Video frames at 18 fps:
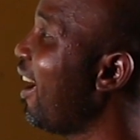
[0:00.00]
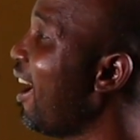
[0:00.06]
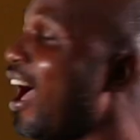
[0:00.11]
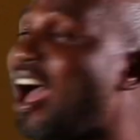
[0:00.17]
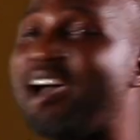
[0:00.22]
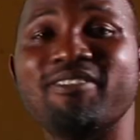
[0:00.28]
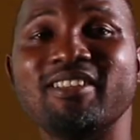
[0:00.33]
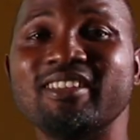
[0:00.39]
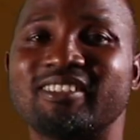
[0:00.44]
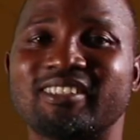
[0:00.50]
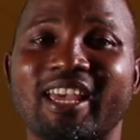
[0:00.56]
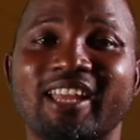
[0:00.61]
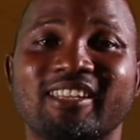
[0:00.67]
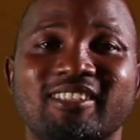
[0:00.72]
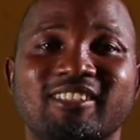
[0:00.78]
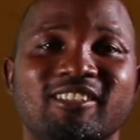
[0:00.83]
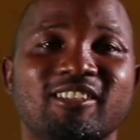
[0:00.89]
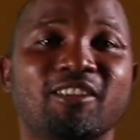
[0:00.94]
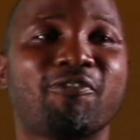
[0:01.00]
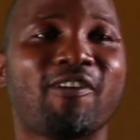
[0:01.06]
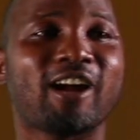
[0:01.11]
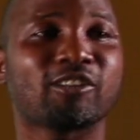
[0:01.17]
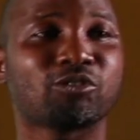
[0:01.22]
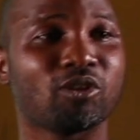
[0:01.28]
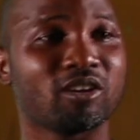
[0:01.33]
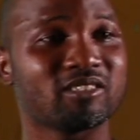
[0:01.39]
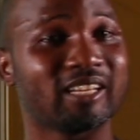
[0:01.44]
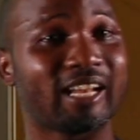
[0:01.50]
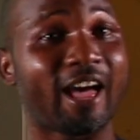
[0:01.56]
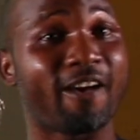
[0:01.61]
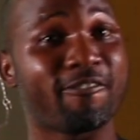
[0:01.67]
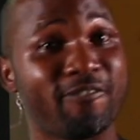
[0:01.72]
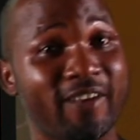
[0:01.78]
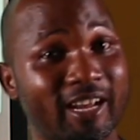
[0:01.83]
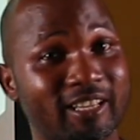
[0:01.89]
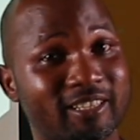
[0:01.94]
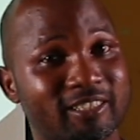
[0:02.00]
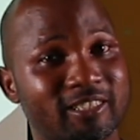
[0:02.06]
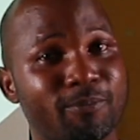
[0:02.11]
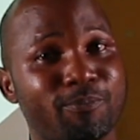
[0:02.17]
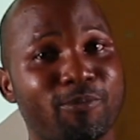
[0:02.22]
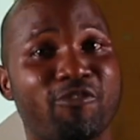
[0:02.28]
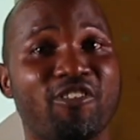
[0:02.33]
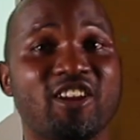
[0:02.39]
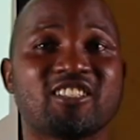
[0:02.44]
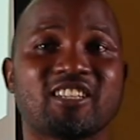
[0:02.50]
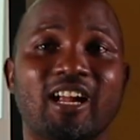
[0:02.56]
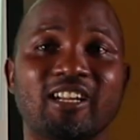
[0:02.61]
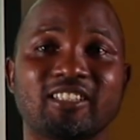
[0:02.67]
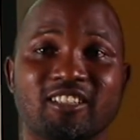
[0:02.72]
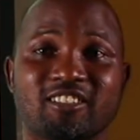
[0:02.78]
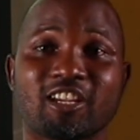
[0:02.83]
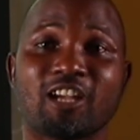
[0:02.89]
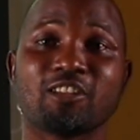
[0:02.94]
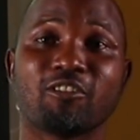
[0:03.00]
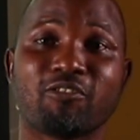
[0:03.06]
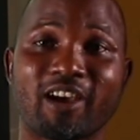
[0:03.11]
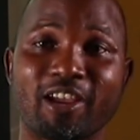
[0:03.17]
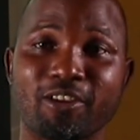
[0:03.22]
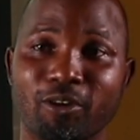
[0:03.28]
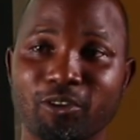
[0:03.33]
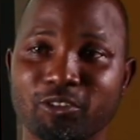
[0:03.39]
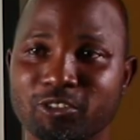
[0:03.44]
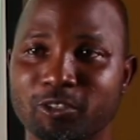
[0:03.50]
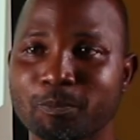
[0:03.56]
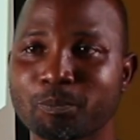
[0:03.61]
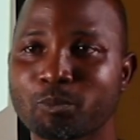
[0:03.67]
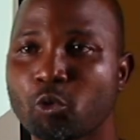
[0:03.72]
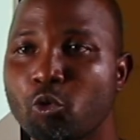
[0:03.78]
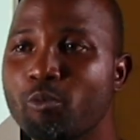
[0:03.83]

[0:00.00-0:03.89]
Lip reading: Having set the factors that affect the preferential discharge of ions,